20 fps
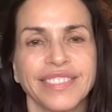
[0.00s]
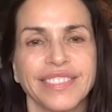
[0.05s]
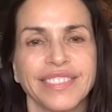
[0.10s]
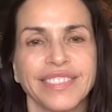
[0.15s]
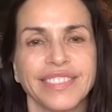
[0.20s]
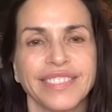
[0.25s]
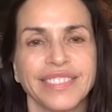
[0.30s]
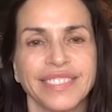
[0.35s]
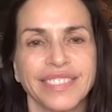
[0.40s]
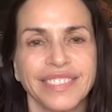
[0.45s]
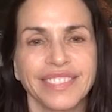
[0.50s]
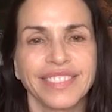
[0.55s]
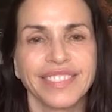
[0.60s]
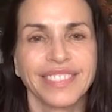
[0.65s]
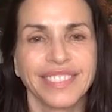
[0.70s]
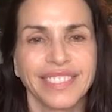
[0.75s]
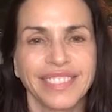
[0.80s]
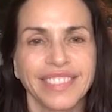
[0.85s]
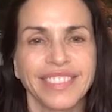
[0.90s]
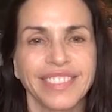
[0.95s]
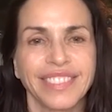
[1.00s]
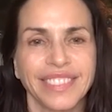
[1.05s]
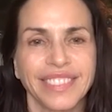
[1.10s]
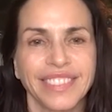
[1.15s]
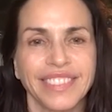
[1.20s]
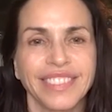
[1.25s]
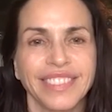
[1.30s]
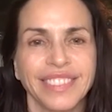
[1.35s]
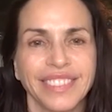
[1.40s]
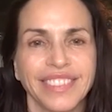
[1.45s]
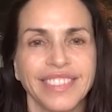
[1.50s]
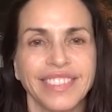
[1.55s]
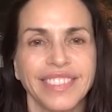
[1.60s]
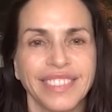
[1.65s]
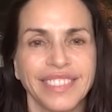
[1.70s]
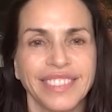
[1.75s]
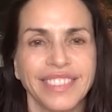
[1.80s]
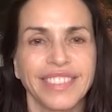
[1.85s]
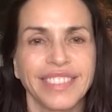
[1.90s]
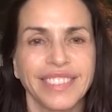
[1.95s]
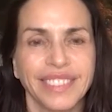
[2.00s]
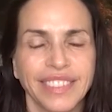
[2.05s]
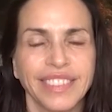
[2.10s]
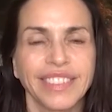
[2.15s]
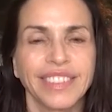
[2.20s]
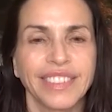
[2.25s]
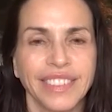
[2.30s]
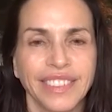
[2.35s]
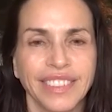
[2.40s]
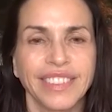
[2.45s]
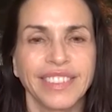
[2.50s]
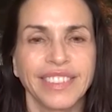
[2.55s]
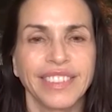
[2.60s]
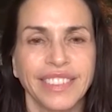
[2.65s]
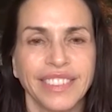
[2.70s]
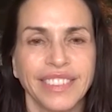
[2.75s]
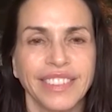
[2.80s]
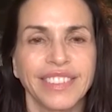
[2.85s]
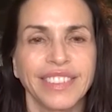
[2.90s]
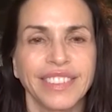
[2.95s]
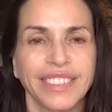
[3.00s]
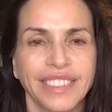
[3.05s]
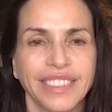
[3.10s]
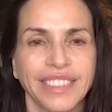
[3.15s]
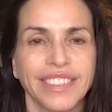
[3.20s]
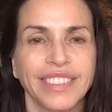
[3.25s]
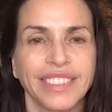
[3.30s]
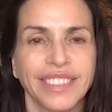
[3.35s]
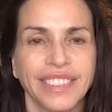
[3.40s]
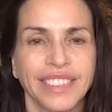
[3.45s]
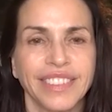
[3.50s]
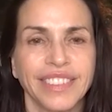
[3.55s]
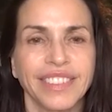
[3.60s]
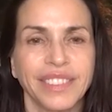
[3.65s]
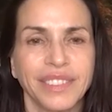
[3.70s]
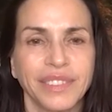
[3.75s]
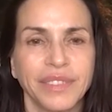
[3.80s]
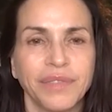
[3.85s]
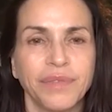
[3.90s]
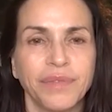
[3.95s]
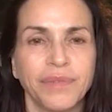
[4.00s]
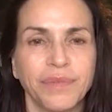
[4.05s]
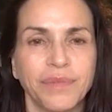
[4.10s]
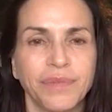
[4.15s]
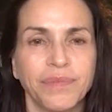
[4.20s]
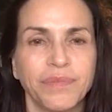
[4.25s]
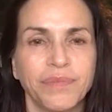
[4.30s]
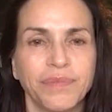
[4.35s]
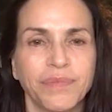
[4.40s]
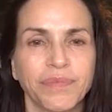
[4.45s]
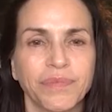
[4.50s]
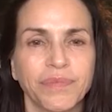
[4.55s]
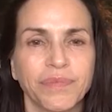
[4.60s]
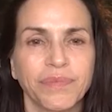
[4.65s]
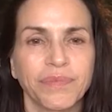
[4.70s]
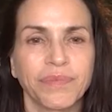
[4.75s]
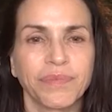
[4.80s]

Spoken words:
(silent)